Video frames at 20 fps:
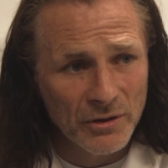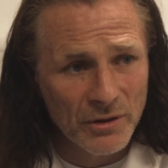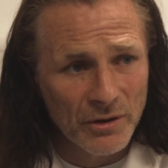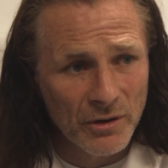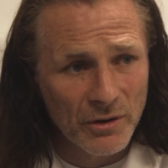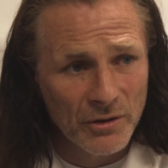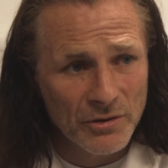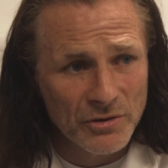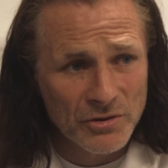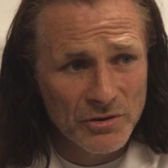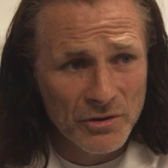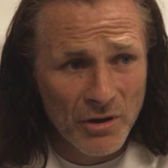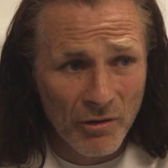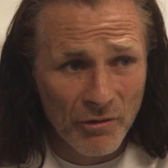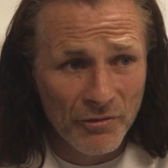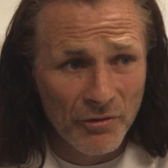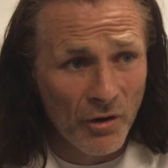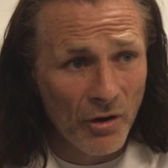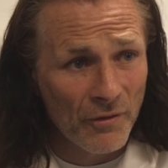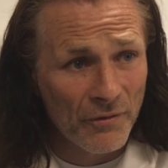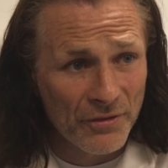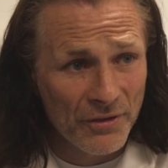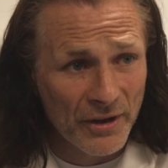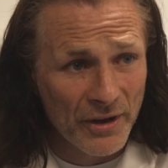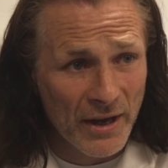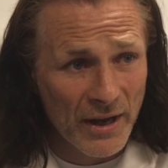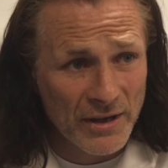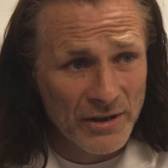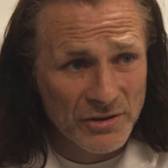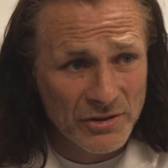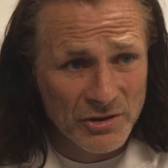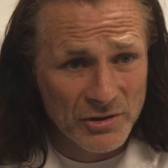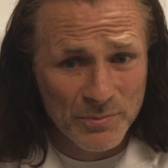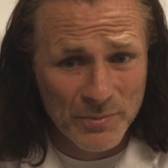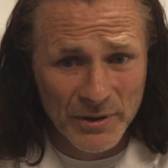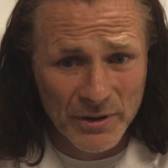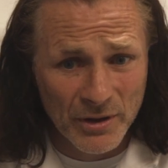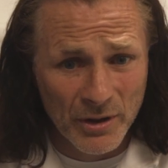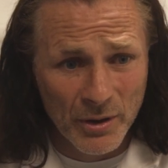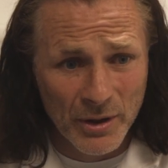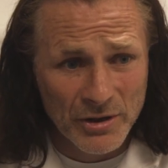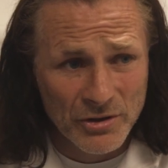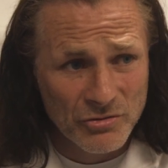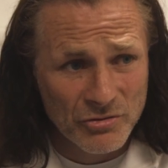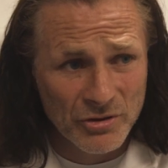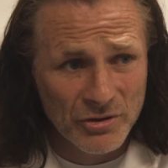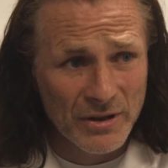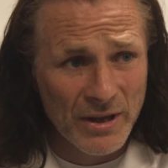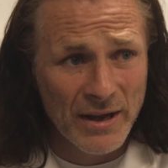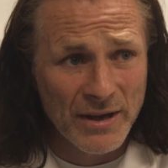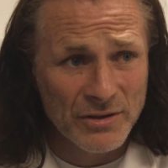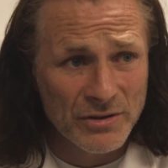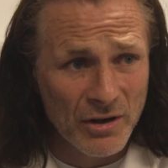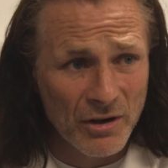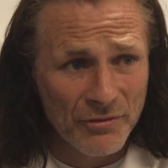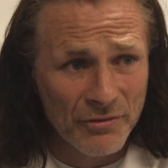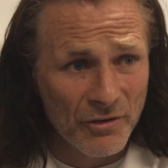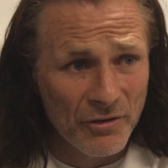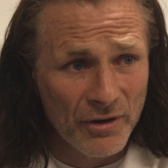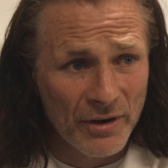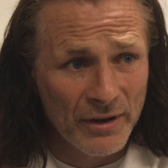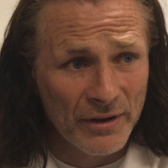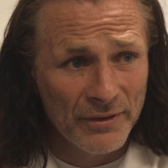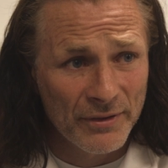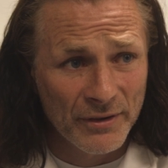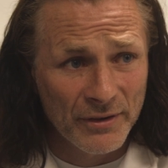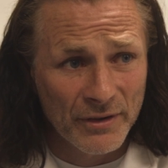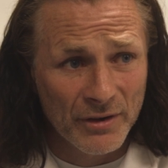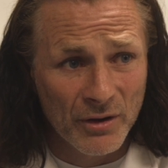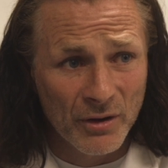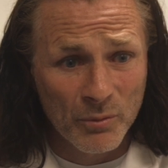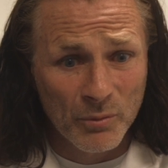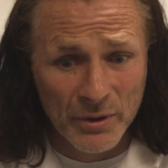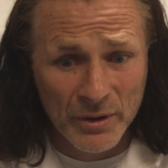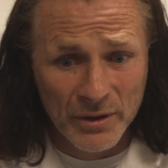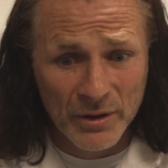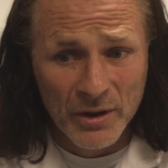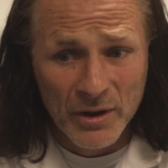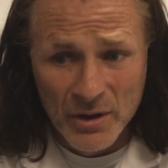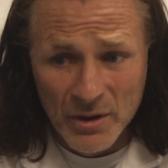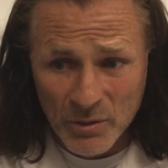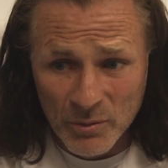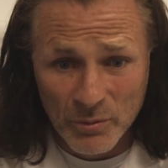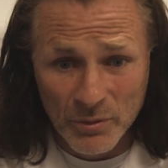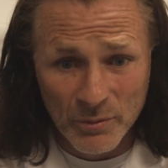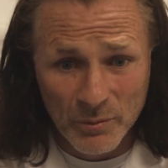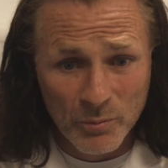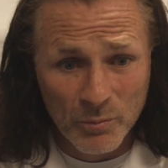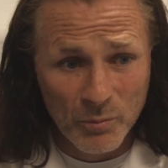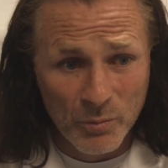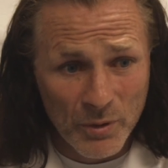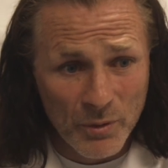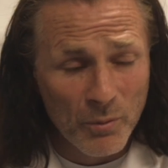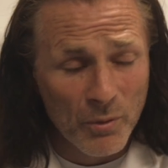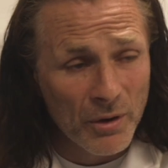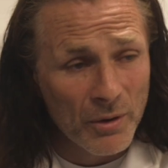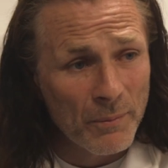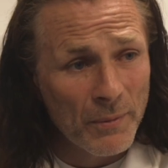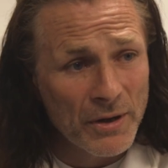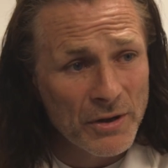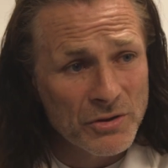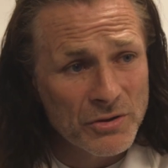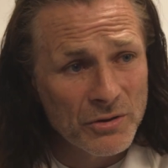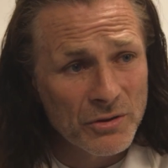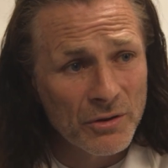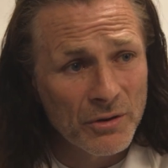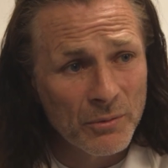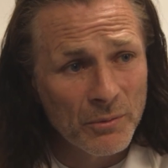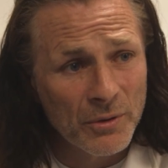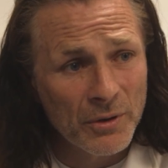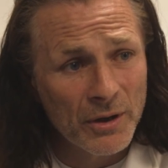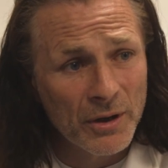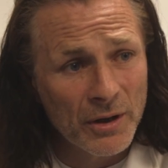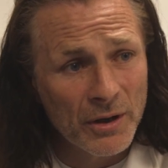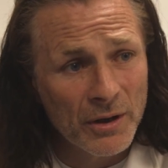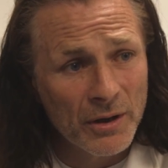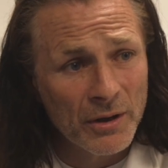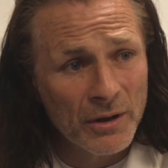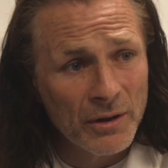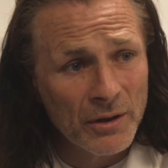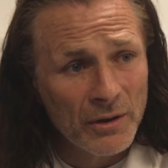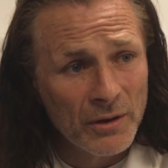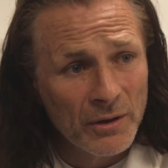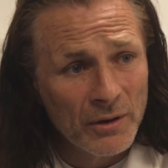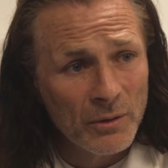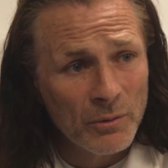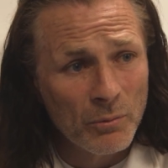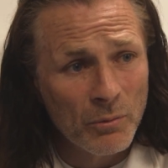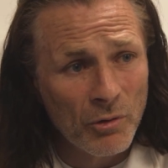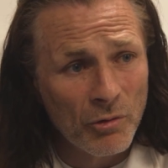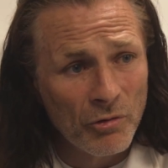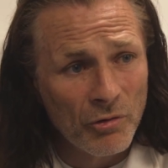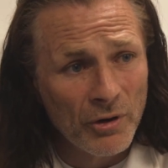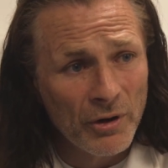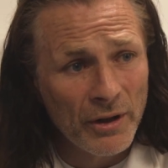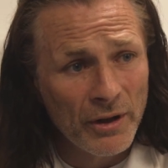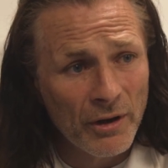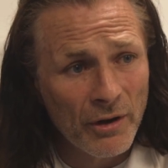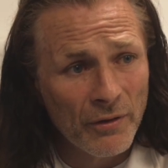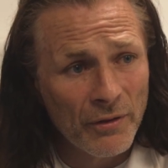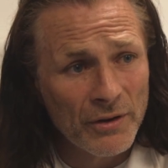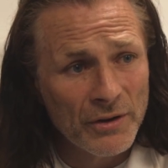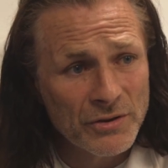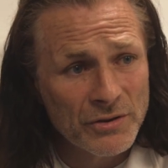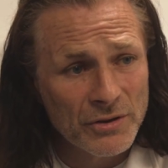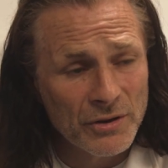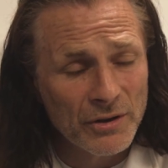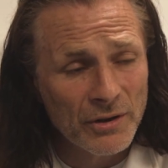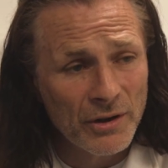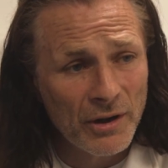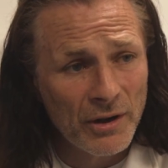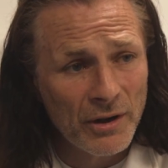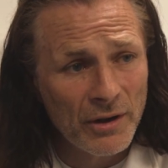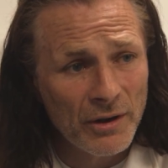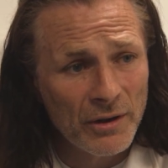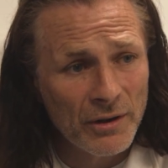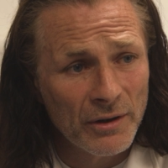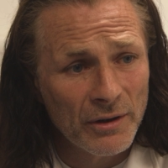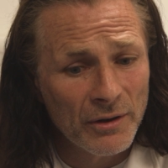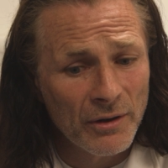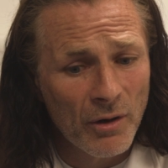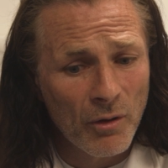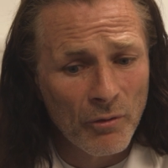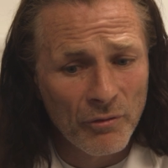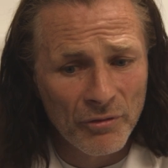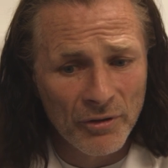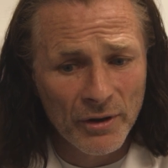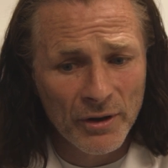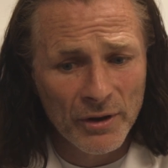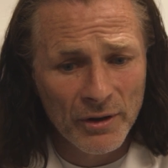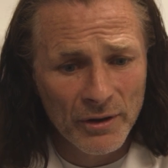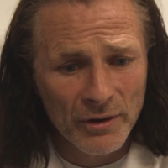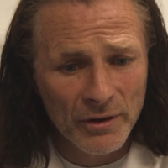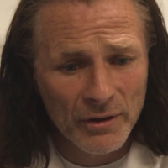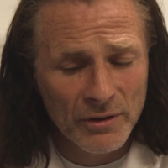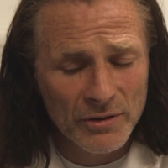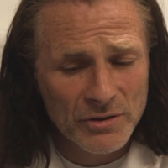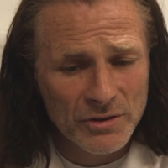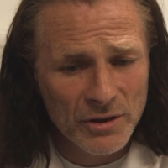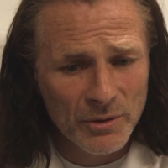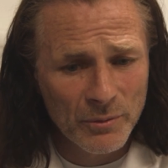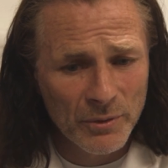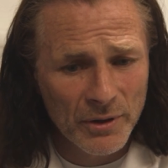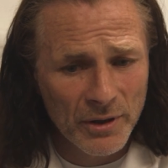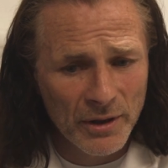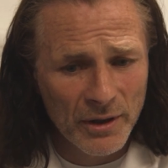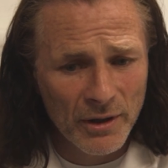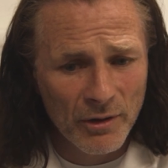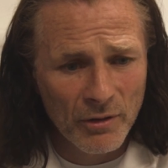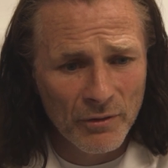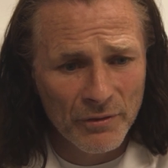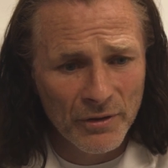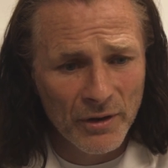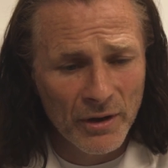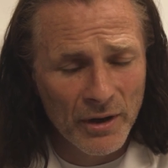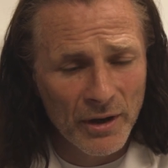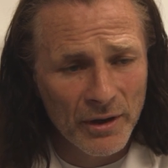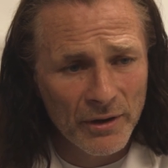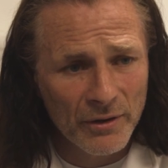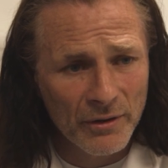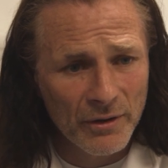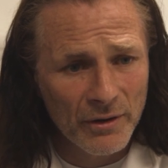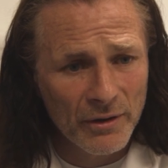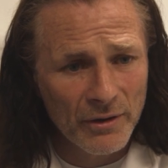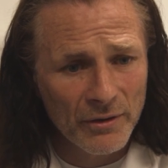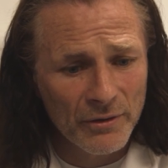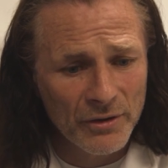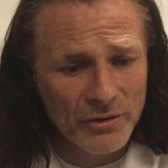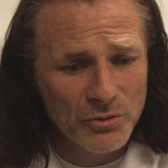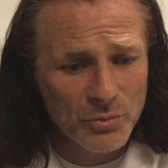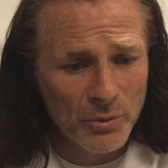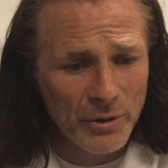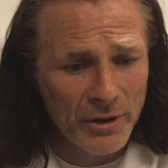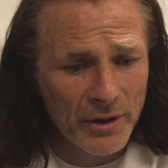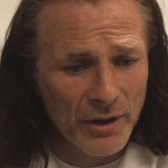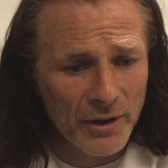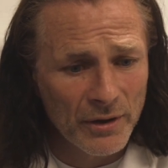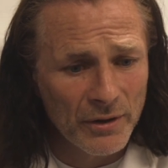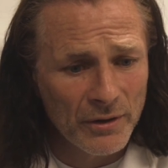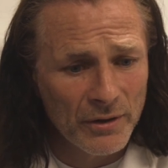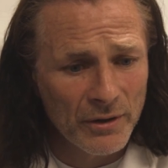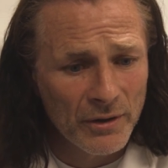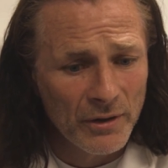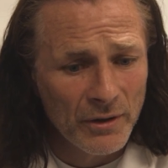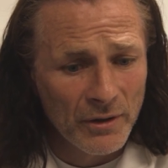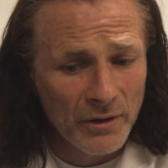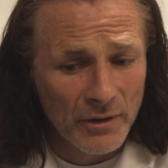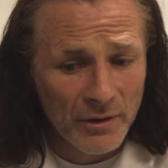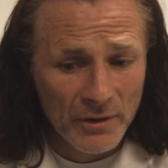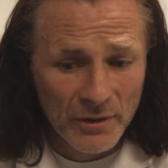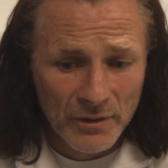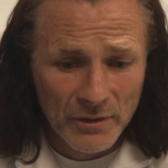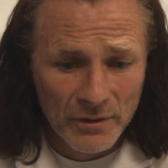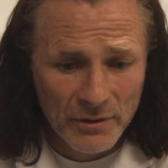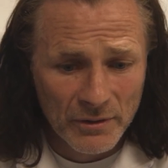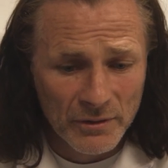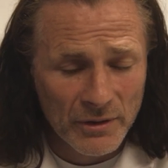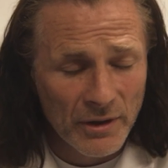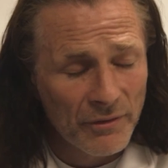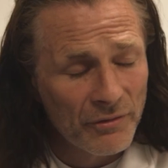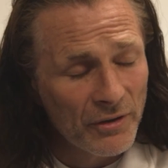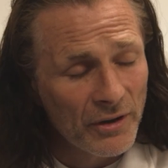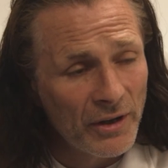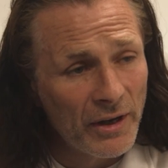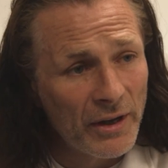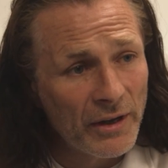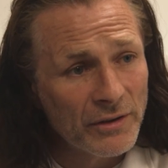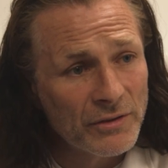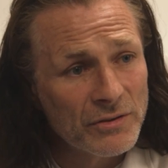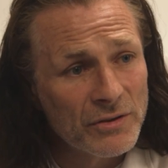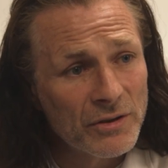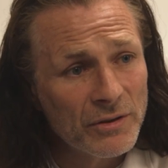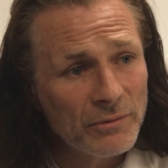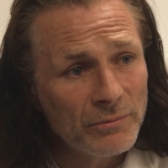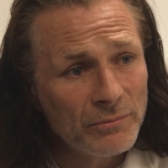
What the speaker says: There's no foot off the gas. There's been no extra days off or anything. We want to make sure that we're really on this, and hopefully, like I say, we can get over the line this weekend and definitely next.